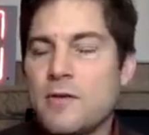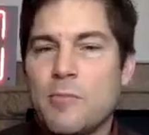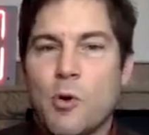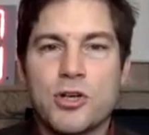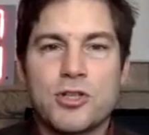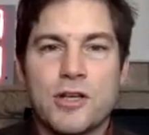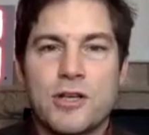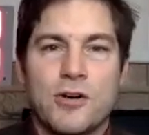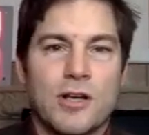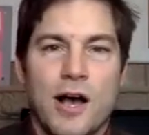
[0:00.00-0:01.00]

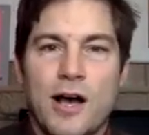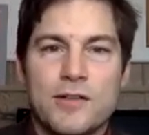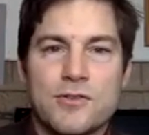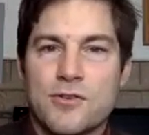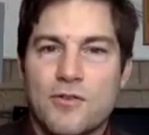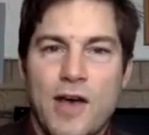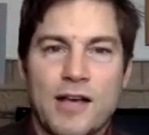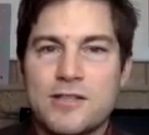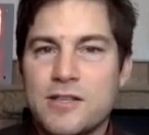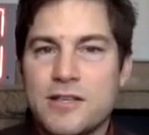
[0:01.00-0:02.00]
abortion or guns or the
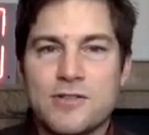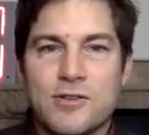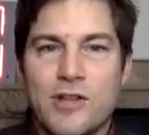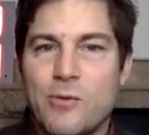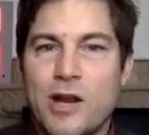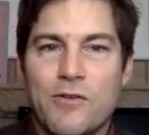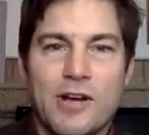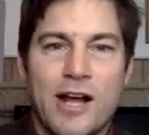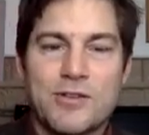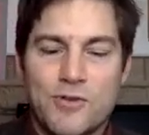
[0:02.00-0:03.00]
vaccines or like whatever
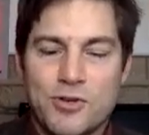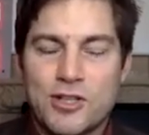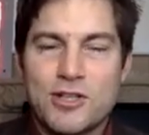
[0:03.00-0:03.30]
controversial